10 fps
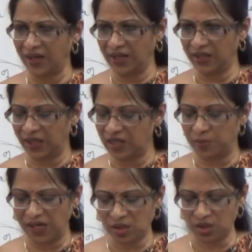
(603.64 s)
it, is
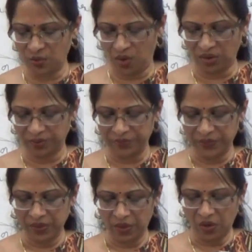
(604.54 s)
based on what?
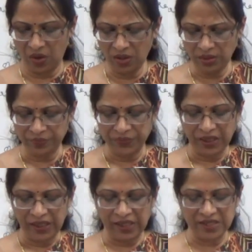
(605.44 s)
On
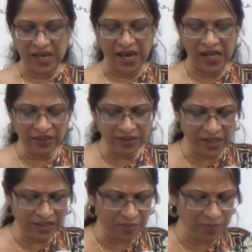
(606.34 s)
its
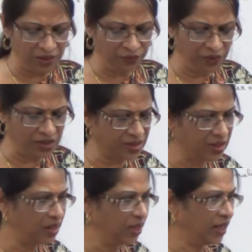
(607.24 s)
health-related benefits
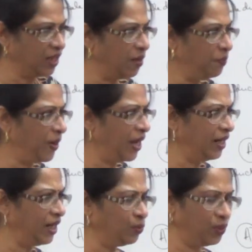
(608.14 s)
and
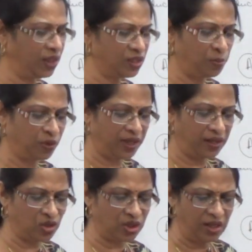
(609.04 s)
comparing it with its
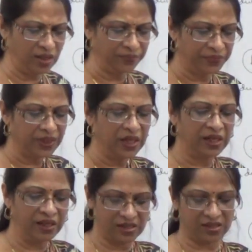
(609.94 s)
potential
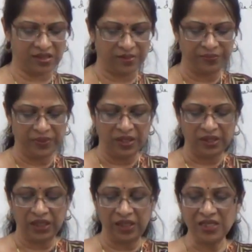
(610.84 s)
risks.
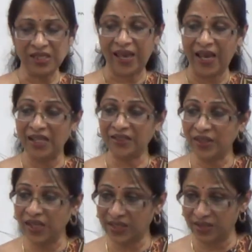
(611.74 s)
That is
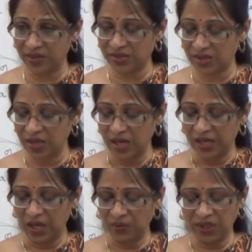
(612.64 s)
health-related risks.
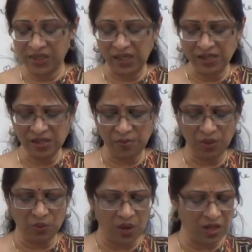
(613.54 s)
Now he tells us about
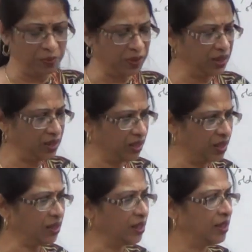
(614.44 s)
one
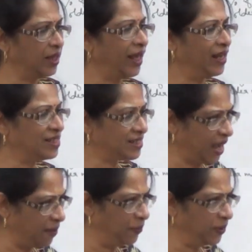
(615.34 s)
particular
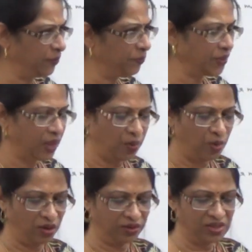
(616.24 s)
example
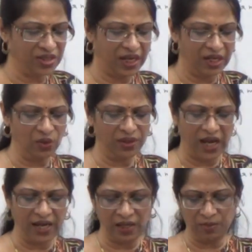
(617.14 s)
about this yellow
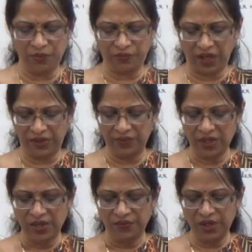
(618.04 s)
dye number 5.
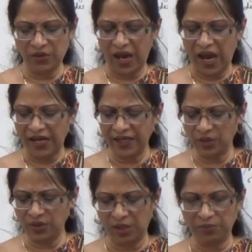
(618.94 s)
When you add it
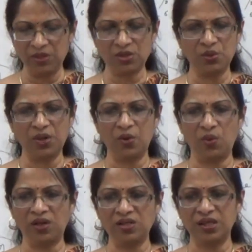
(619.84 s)
to lemon soda,
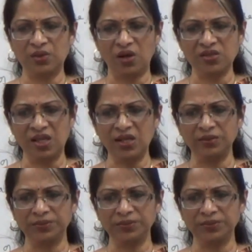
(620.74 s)
what is it causing?